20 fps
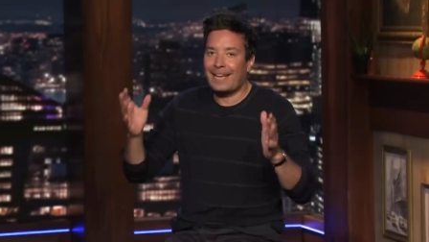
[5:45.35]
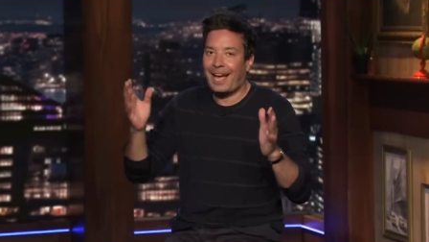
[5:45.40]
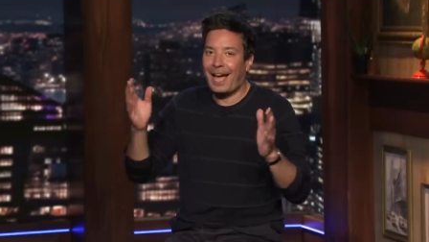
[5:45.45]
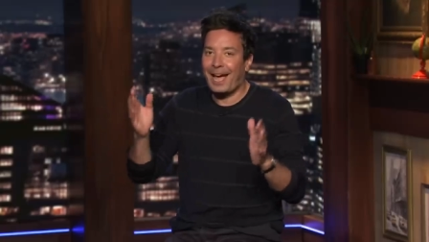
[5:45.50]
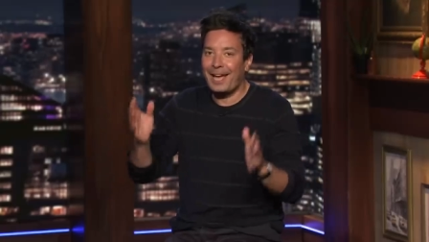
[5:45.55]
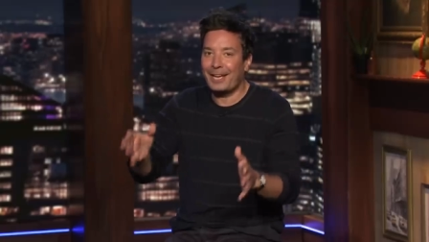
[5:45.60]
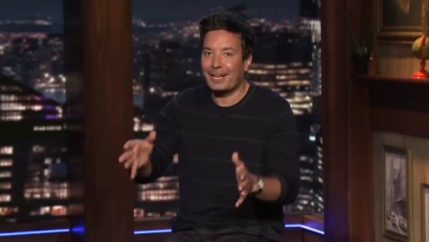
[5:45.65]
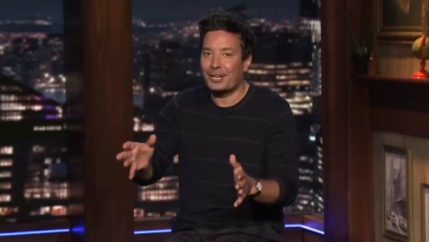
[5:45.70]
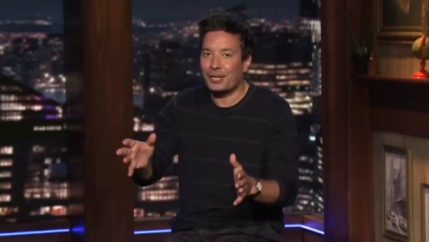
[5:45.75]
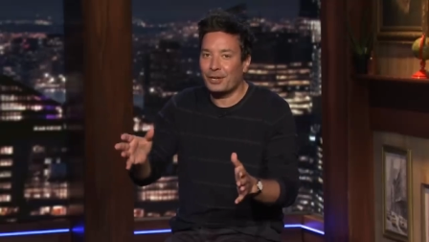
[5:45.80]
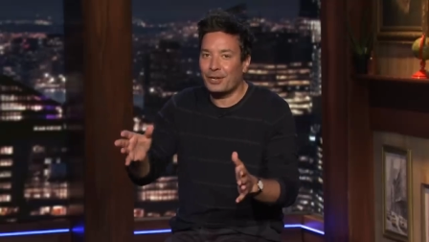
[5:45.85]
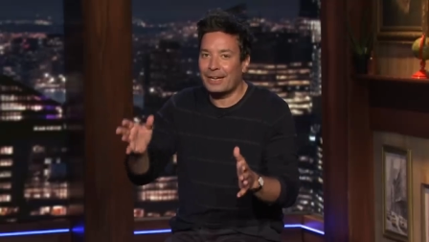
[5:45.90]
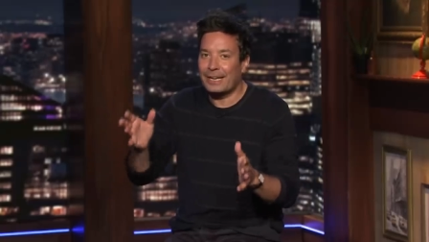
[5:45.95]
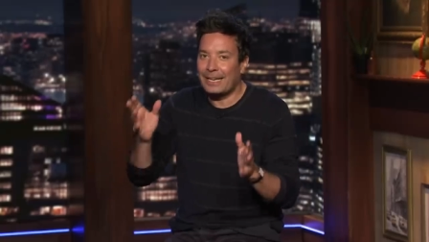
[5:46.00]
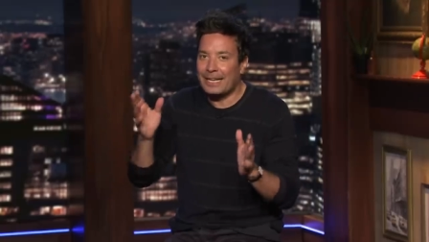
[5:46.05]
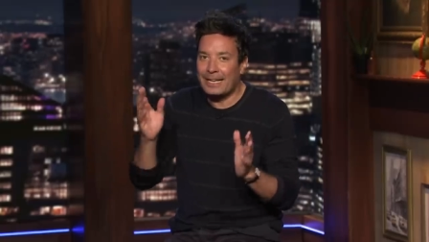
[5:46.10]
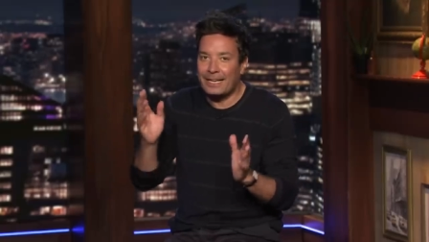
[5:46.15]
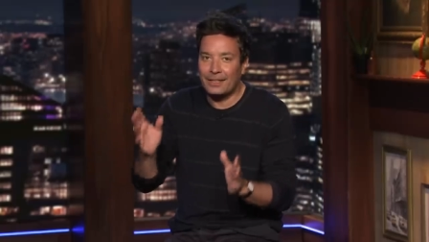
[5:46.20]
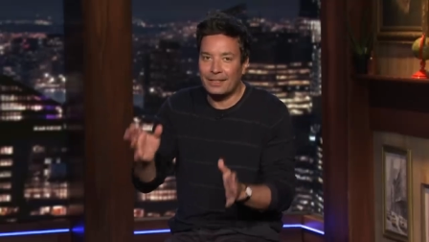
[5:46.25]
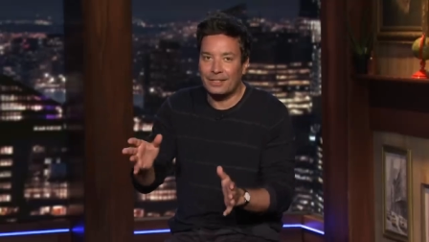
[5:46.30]
hiker
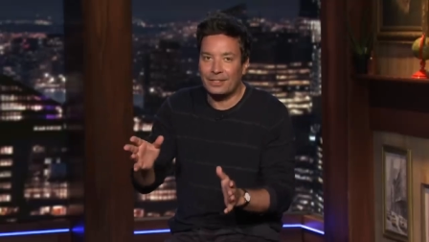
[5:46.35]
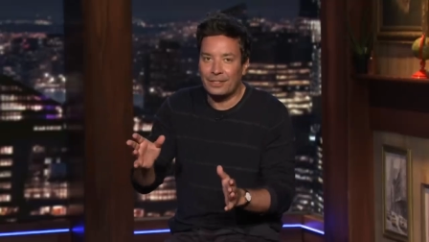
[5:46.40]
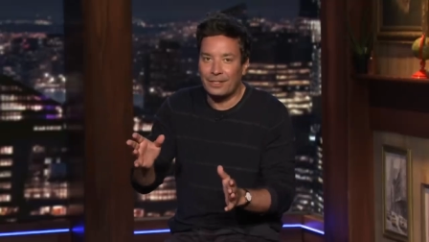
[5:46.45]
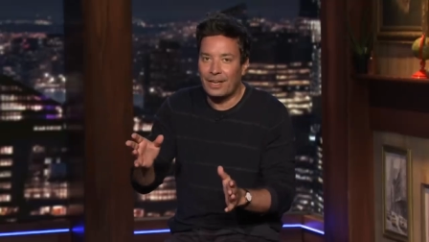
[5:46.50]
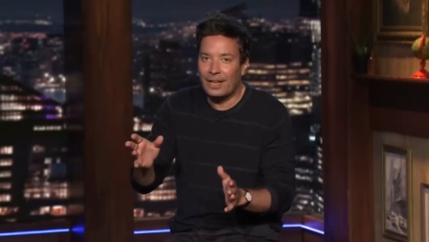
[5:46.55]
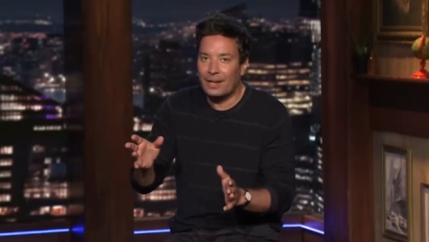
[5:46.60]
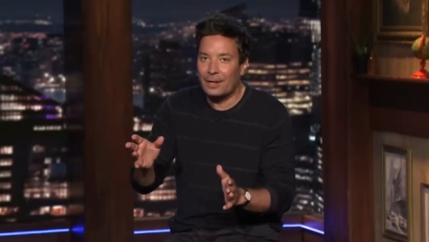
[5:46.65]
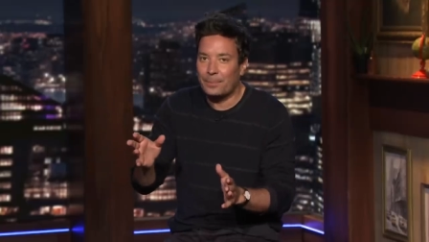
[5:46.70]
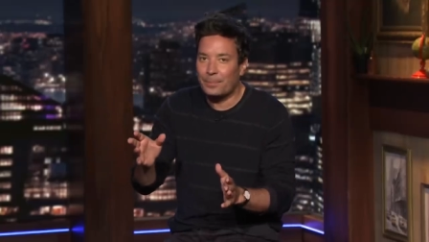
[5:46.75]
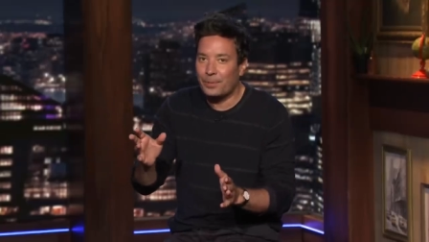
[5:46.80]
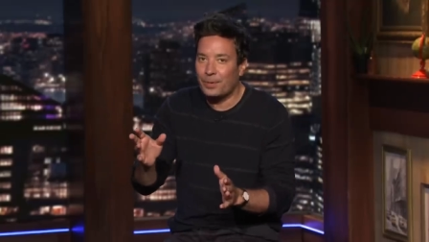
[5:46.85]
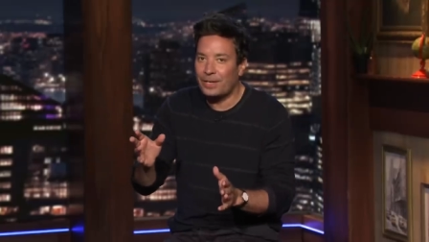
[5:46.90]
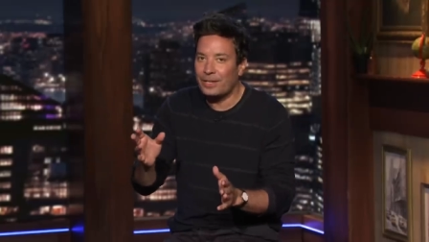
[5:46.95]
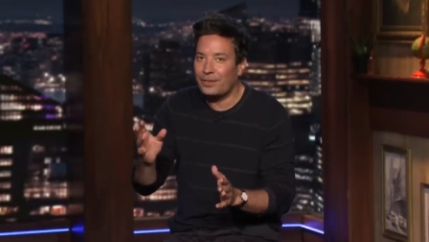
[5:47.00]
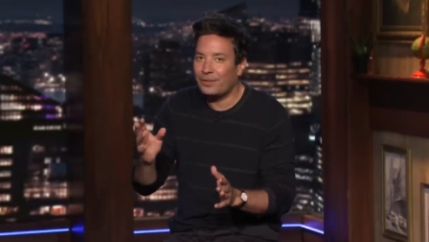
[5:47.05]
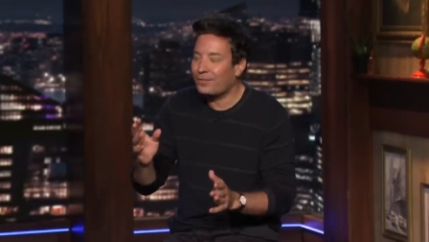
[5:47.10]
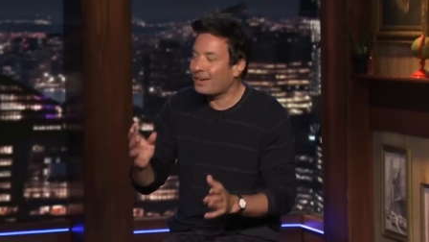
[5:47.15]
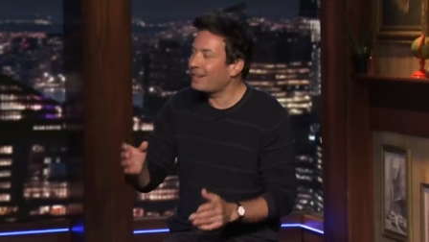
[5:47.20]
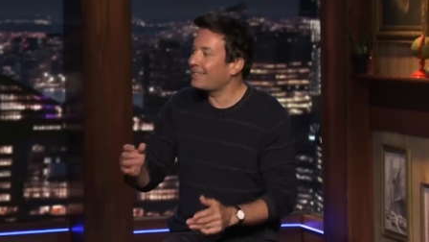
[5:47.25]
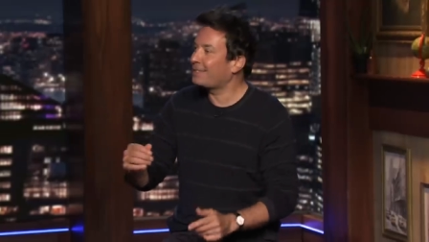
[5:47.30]
in England got a pretty
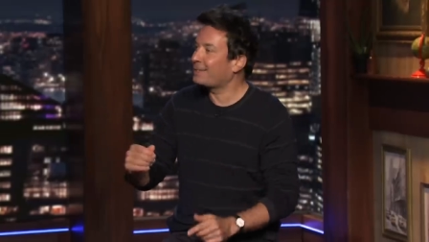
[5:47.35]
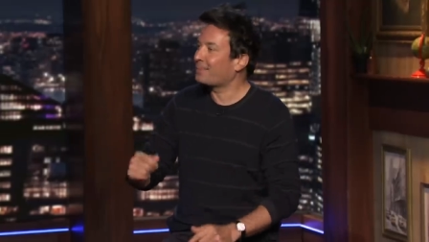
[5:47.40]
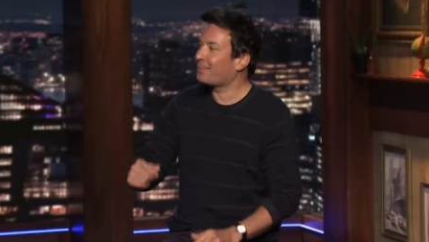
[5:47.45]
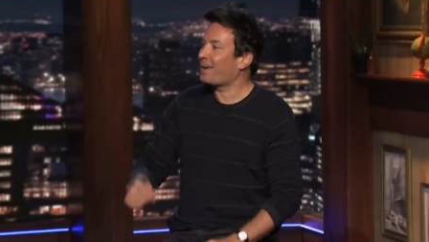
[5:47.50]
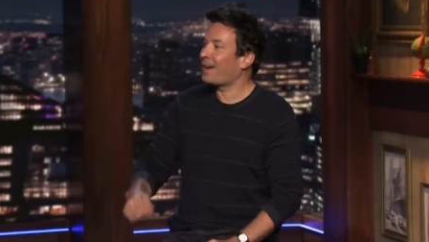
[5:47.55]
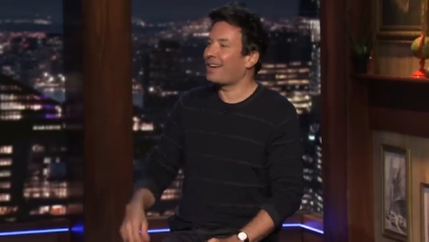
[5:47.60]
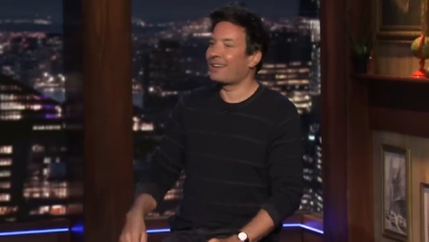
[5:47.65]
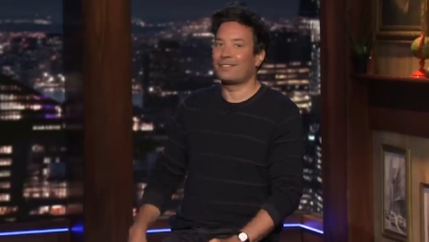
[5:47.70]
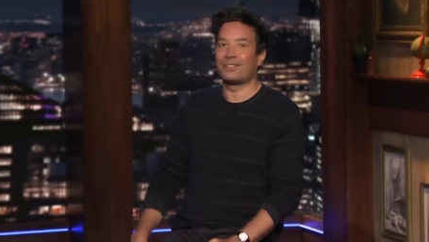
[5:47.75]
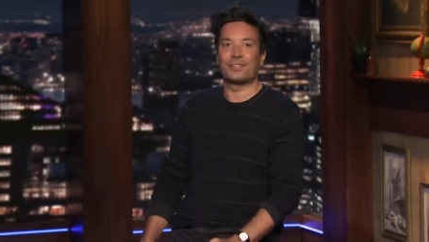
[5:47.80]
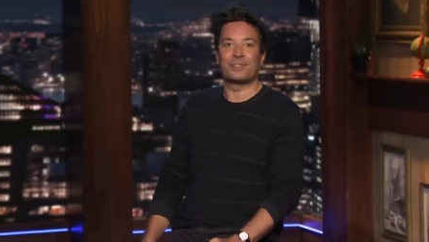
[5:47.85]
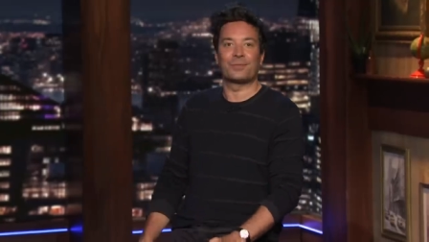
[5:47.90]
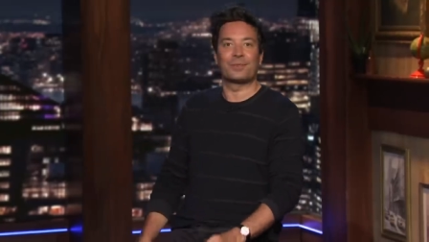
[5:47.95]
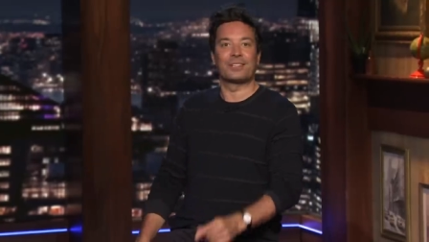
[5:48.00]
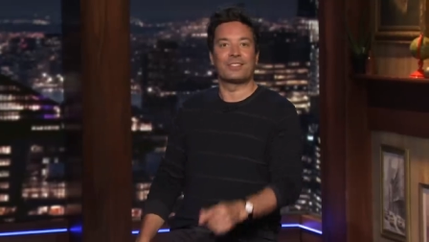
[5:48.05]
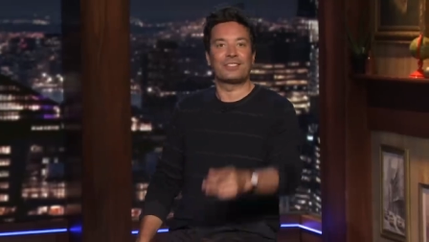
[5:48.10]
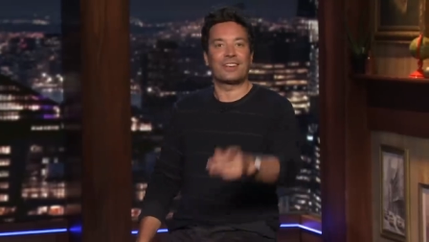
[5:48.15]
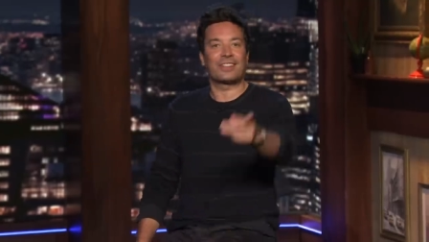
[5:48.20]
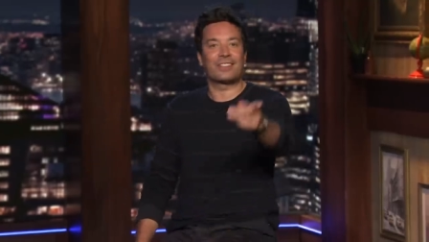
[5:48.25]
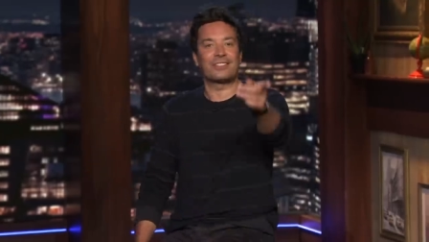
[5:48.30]
great surprise this
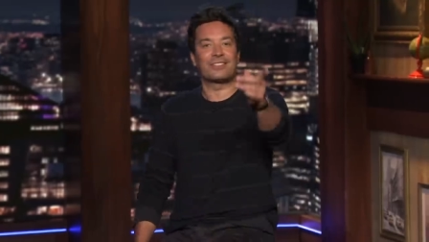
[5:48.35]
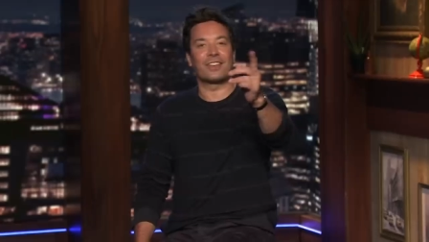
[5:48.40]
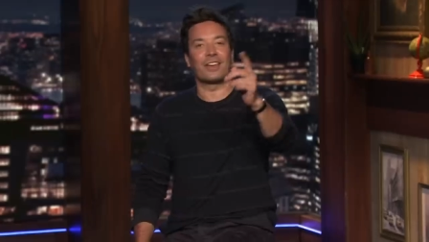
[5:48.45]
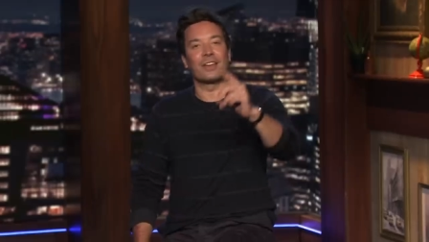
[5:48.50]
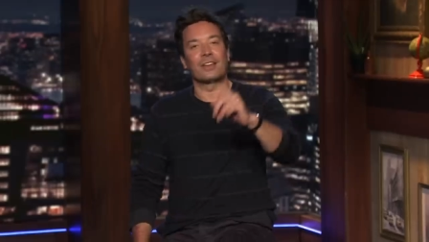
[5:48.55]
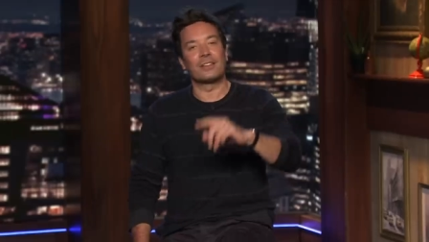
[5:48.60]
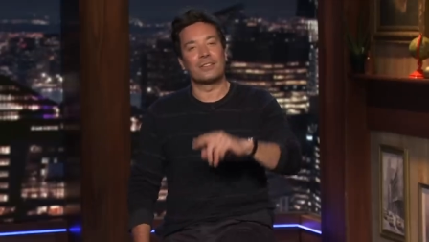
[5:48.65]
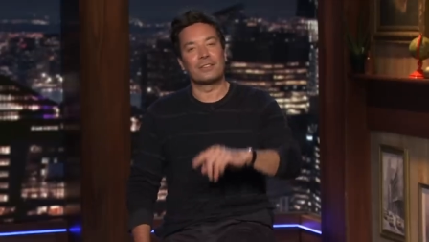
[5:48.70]
week. Check this out.